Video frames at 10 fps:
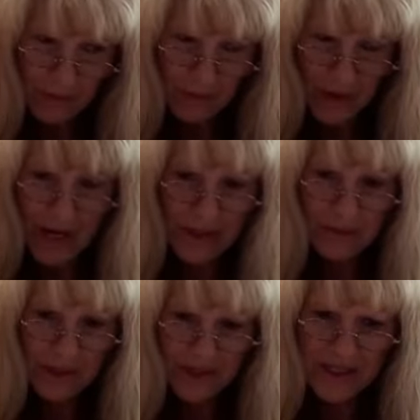brand,
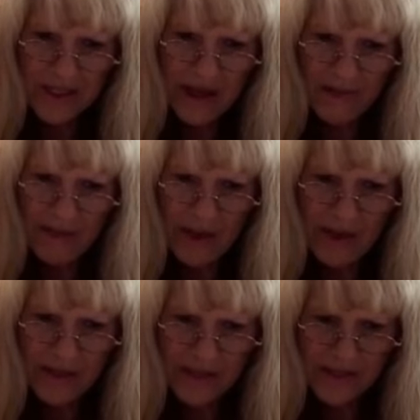but it does have a lot
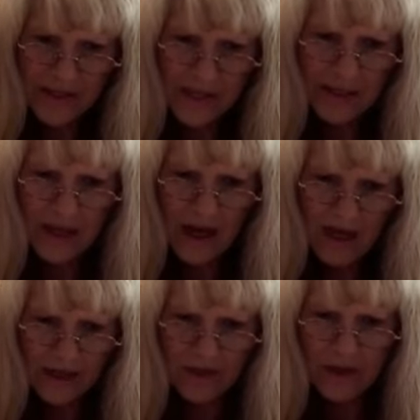of things in it, and the
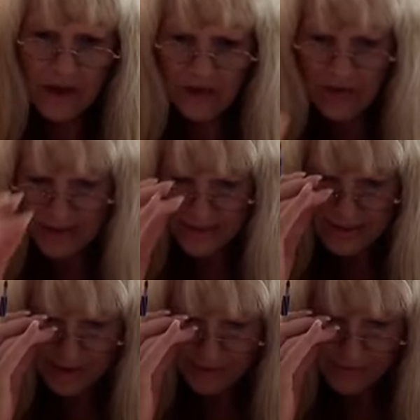iron and all that
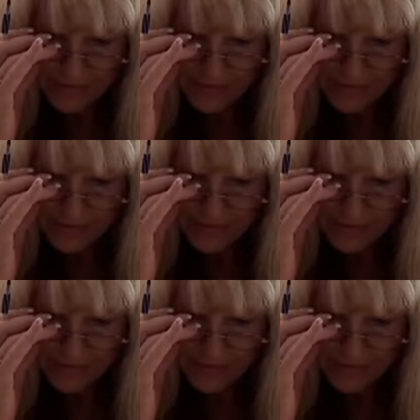stuff.